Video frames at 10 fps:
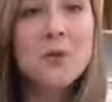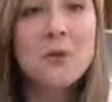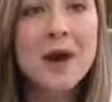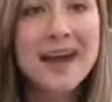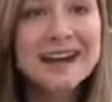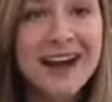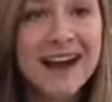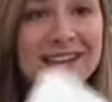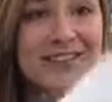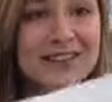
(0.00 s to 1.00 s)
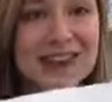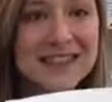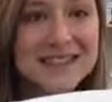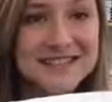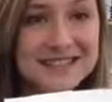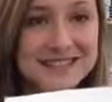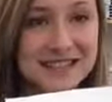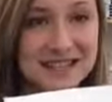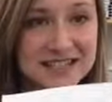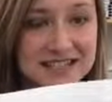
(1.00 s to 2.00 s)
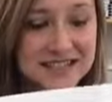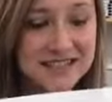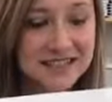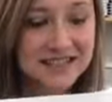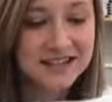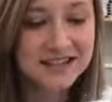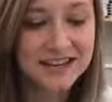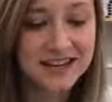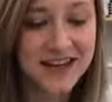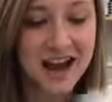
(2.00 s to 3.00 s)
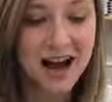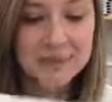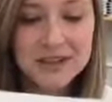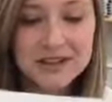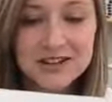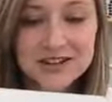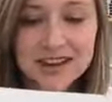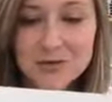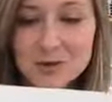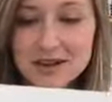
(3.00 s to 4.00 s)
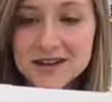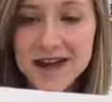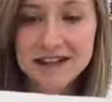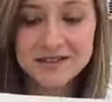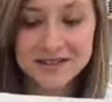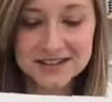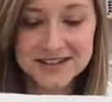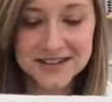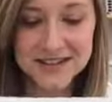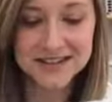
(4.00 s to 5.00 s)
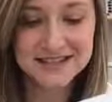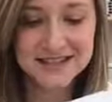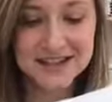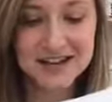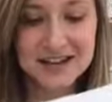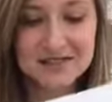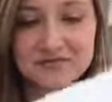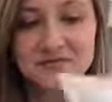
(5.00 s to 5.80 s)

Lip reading: When I look at this sheet, I'm going to look at one of the elephants that I see here,